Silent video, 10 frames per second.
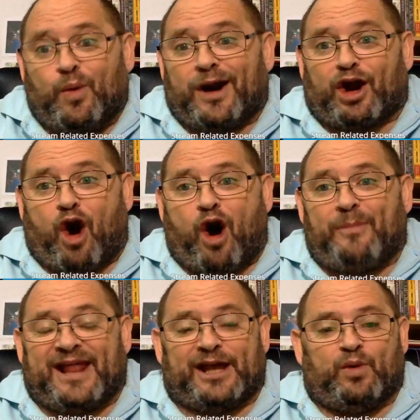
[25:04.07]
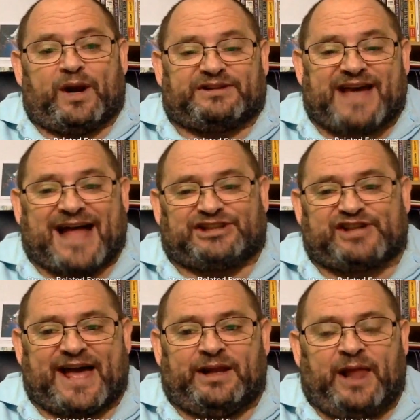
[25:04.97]
to call me that? You want to attach
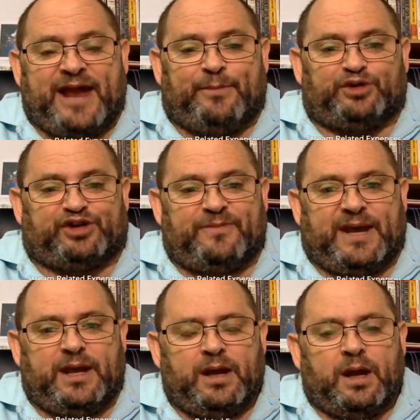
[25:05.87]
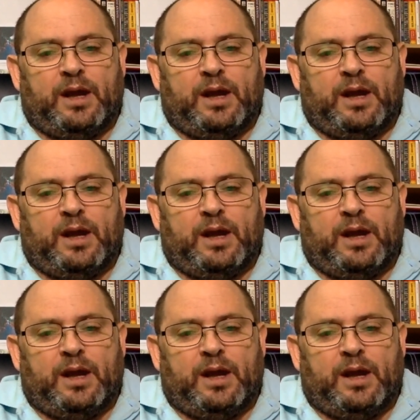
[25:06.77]
that label to me?